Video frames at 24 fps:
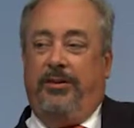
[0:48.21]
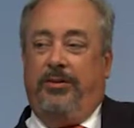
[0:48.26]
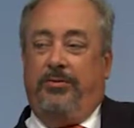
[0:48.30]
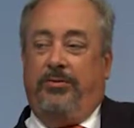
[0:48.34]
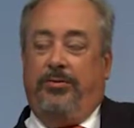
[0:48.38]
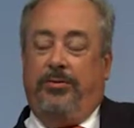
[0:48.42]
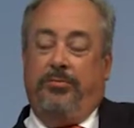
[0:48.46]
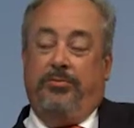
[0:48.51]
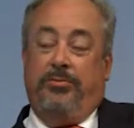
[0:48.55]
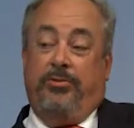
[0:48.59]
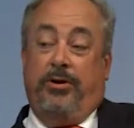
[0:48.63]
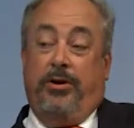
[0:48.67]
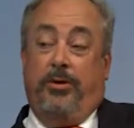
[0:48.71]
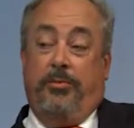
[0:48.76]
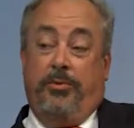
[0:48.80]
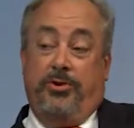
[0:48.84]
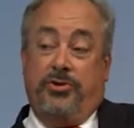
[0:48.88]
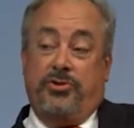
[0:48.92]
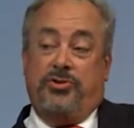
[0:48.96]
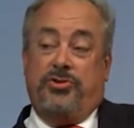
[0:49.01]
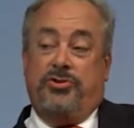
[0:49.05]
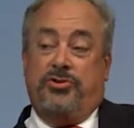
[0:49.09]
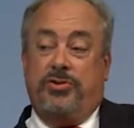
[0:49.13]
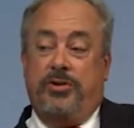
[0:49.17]
in terms of how
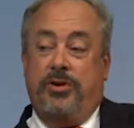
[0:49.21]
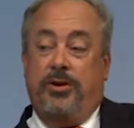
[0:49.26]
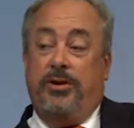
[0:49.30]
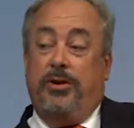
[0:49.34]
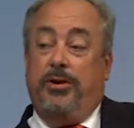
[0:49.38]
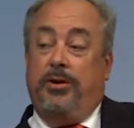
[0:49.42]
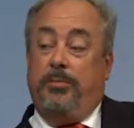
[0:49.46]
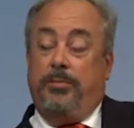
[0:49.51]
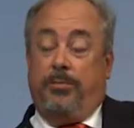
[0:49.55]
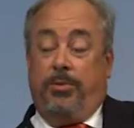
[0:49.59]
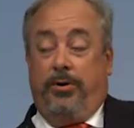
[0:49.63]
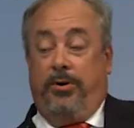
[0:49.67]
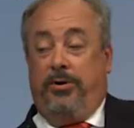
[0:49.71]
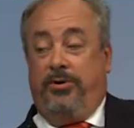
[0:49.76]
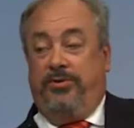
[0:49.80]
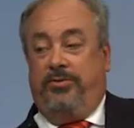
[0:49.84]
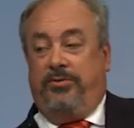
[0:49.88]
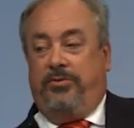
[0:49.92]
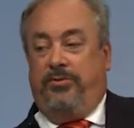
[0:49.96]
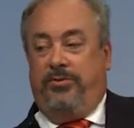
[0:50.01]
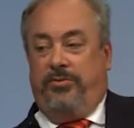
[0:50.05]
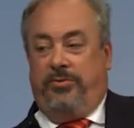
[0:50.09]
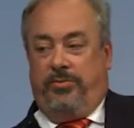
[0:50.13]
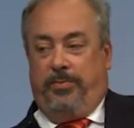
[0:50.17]
much
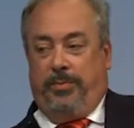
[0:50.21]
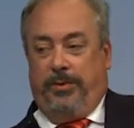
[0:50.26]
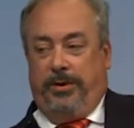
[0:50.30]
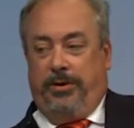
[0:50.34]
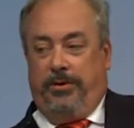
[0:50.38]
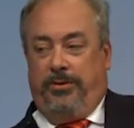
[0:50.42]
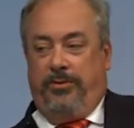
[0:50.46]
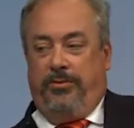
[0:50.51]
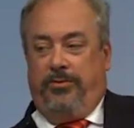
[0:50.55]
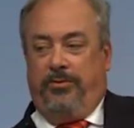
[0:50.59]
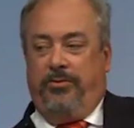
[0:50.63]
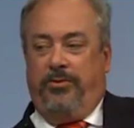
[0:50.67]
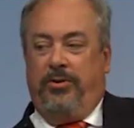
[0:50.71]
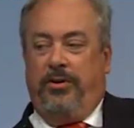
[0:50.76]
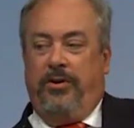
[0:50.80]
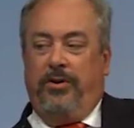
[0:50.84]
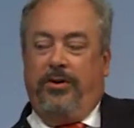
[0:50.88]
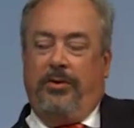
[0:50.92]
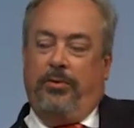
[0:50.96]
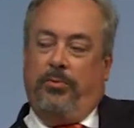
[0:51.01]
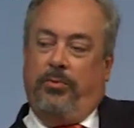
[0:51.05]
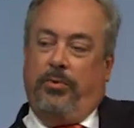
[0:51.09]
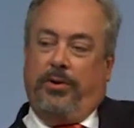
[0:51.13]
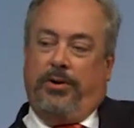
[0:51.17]
parties can spend,
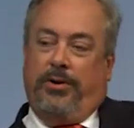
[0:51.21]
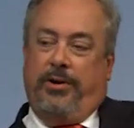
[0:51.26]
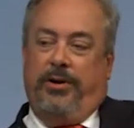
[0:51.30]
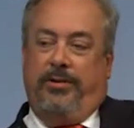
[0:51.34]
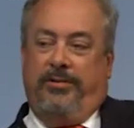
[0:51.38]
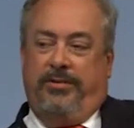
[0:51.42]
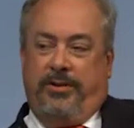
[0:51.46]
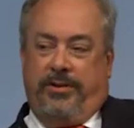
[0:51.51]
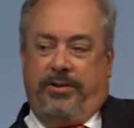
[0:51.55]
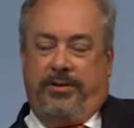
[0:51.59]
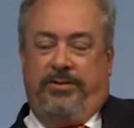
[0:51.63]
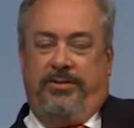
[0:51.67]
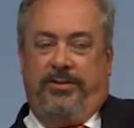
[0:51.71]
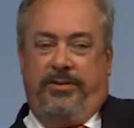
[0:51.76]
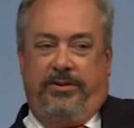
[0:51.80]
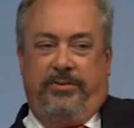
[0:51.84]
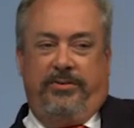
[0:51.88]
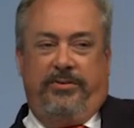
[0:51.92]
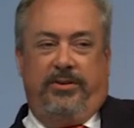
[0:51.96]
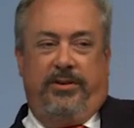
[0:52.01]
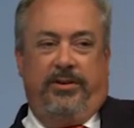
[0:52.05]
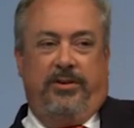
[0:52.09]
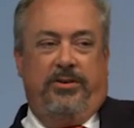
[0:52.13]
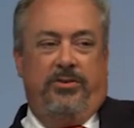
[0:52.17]
what kind of
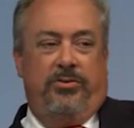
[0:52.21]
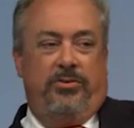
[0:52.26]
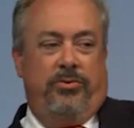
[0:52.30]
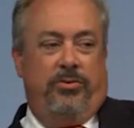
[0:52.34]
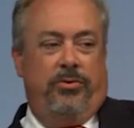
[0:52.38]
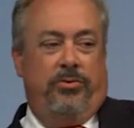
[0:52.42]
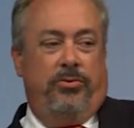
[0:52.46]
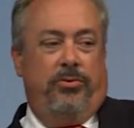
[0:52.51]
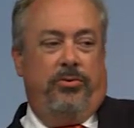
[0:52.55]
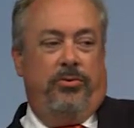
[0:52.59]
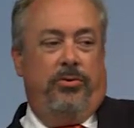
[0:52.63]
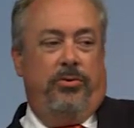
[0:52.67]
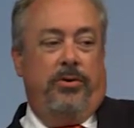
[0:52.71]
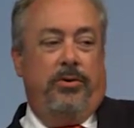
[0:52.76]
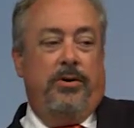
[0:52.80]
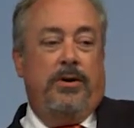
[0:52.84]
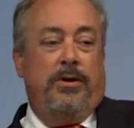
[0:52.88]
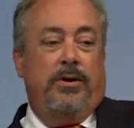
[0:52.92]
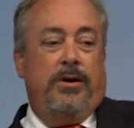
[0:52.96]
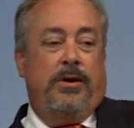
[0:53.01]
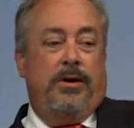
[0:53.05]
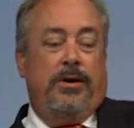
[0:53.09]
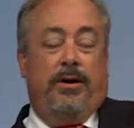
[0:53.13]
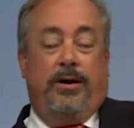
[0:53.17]
activities they can do,
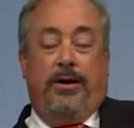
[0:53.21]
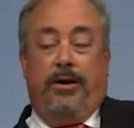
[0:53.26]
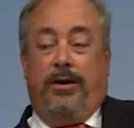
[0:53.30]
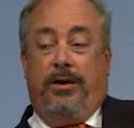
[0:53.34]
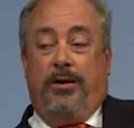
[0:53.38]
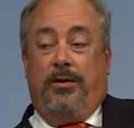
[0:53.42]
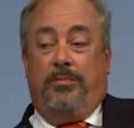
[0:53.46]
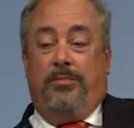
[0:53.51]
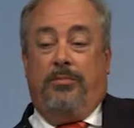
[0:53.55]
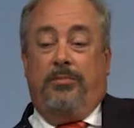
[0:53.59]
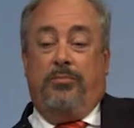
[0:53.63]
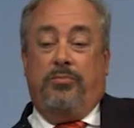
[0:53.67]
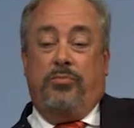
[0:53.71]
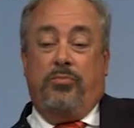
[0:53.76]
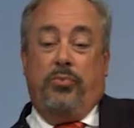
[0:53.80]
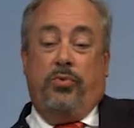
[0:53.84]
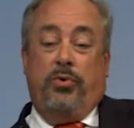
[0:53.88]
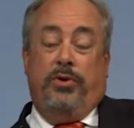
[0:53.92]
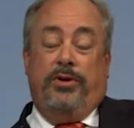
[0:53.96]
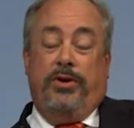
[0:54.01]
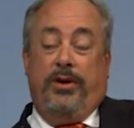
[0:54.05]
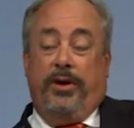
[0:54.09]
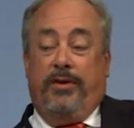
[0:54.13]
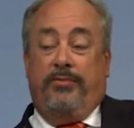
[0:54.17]

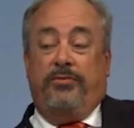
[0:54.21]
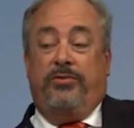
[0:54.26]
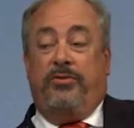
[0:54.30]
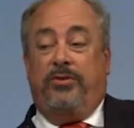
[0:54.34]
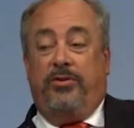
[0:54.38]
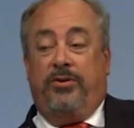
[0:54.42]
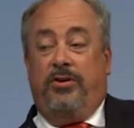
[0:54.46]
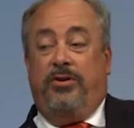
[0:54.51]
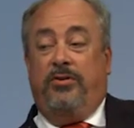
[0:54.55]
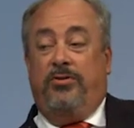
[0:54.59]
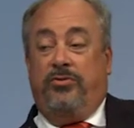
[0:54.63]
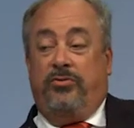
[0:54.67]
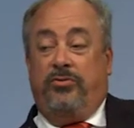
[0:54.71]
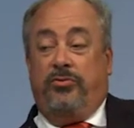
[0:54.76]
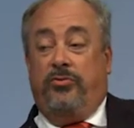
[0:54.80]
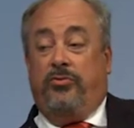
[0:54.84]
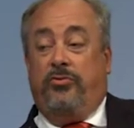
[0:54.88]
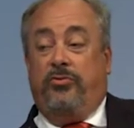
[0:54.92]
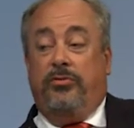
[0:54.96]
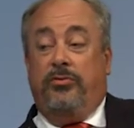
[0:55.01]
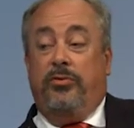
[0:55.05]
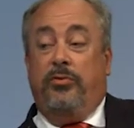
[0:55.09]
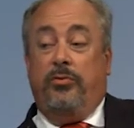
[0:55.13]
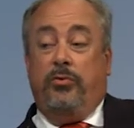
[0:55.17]
when they advertise, there's
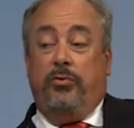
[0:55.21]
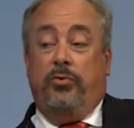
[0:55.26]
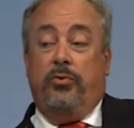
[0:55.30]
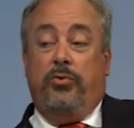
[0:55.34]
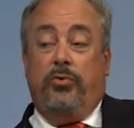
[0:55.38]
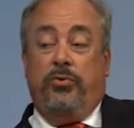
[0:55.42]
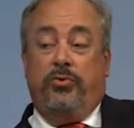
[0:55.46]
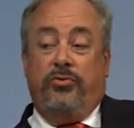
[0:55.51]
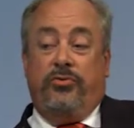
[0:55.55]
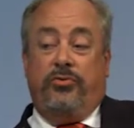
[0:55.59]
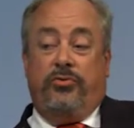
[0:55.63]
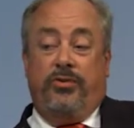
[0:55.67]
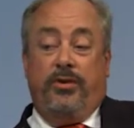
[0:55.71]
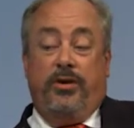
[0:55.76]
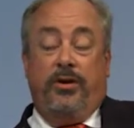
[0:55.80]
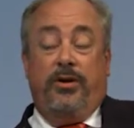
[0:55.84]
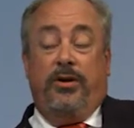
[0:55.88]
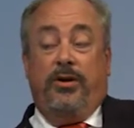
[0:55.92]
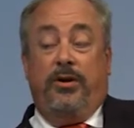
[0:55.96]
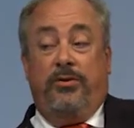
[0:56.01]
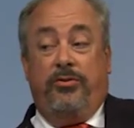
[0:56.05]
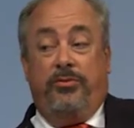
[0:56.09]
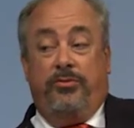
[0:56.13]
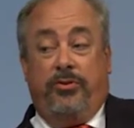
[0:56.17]
certain rules.
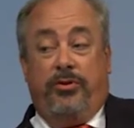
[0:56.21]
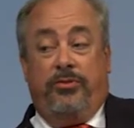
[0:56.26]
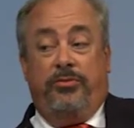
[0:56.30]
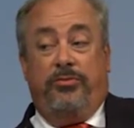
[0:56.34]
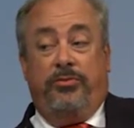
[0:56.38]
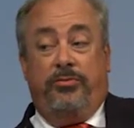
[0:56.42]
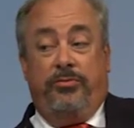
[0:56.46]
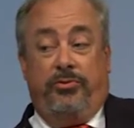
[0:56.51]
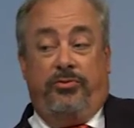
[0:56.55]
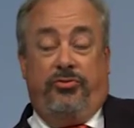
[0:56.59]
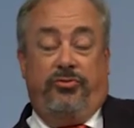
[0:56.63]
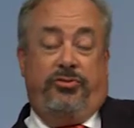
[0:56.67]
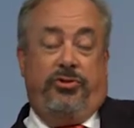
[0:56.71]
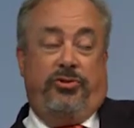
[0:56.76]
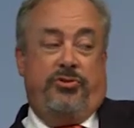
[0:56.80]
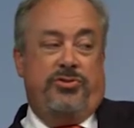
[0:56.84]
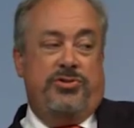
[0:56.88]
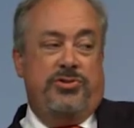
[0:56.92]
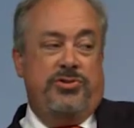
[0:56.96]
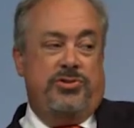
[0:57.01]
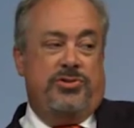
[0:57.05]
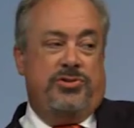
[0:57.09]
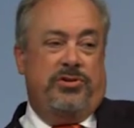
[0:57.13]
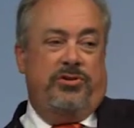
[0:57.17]
And there's also
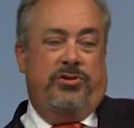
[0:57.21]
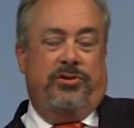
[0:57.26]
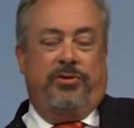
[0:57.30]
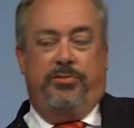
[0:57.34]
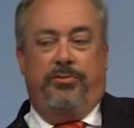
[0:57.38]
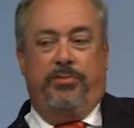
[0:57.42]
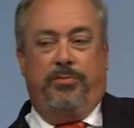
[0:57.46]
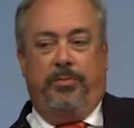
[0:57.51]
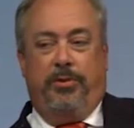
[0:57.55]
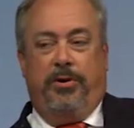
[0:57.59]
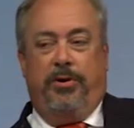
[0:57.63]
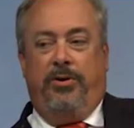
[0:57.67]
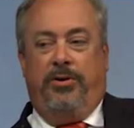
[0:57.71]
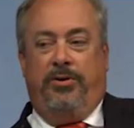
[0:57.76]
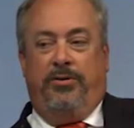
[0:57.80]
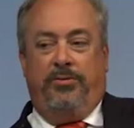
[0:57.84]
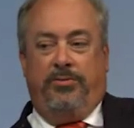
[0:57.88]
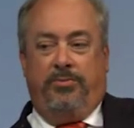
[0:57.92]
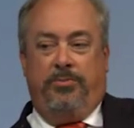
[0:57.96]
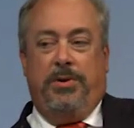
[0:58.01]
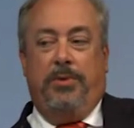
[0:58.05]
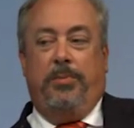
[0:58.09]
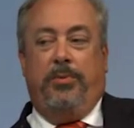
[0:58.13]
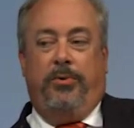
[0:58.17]
restrictions on third
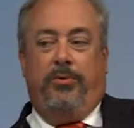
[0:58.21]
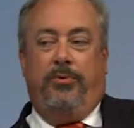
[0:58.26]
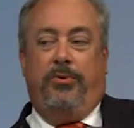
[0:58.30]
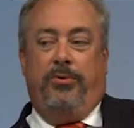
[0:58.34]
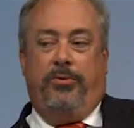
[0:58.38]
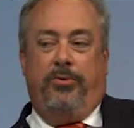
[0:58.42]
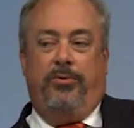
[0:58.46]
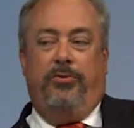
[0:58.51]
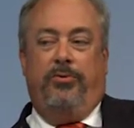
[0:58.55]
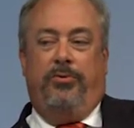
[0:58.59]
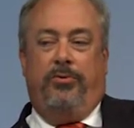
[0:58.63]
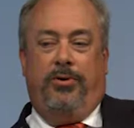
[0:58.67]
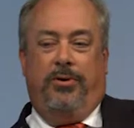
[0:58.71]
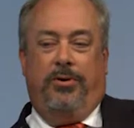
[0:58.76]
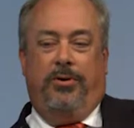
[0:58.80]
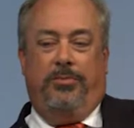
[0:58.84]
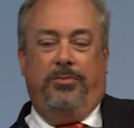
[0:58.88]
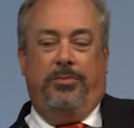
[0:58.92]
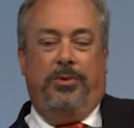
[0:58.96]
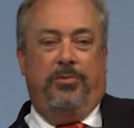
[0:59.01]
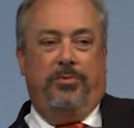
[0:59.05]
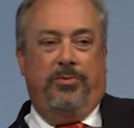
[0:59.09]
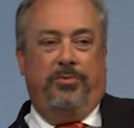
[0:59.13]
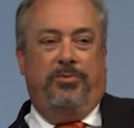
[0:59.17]
parties, people who
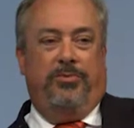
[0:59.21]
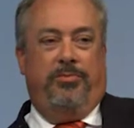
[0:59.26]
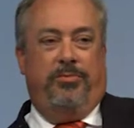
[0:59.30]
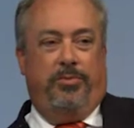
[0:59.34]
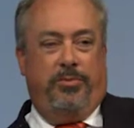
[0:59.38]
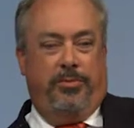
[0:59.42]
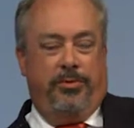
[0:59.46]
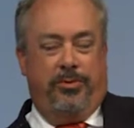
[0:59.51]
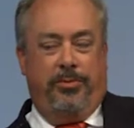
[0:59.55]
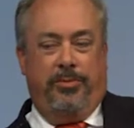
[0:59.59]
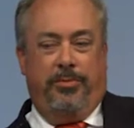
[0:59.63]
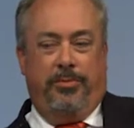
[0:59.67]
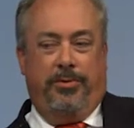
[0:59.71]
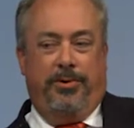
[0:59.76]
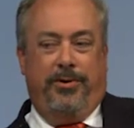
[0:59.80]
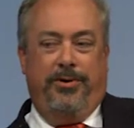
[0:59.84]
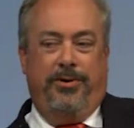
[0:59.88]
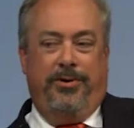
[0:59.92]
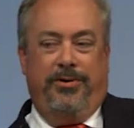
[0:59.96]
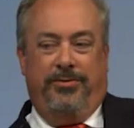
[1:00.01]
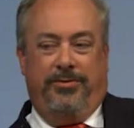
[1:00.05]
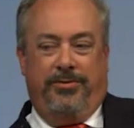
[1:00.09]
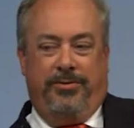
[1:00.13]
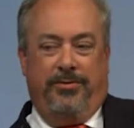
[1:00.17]
aren't members of political
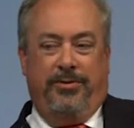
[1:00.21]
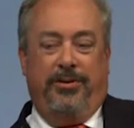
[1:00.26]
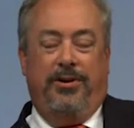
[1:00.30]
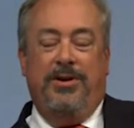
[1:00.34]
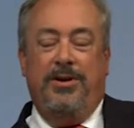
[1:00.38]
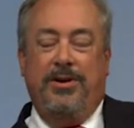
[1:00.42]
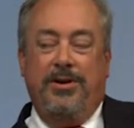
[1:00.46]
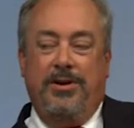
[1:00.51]
parties or